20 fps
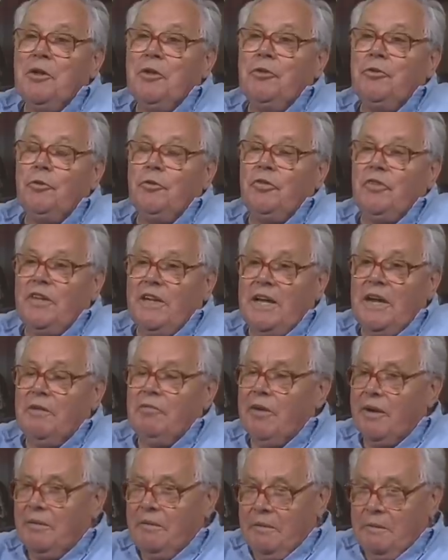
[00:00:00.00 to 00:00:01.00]
to see if
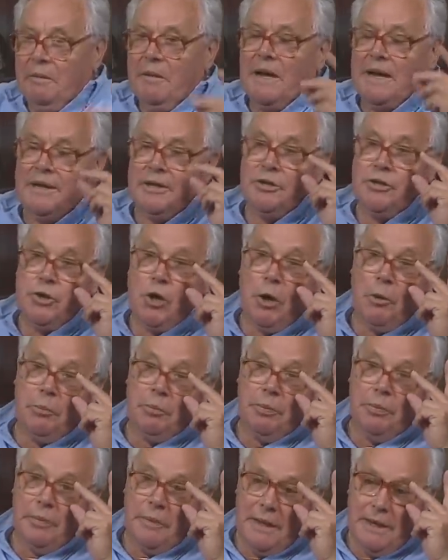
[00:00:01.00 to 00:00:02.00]
I got a job
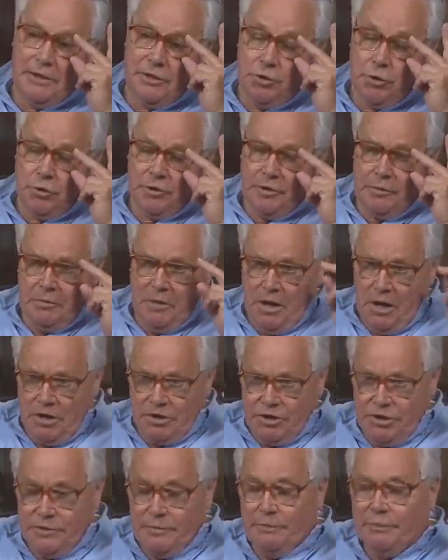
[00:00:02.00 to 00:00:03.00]
at Jordan
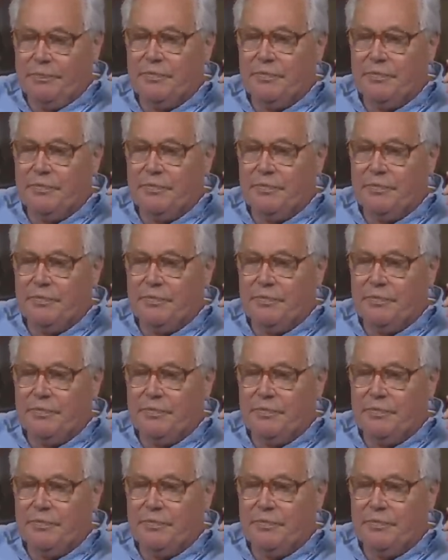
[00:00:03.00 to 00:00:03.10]
Marsh,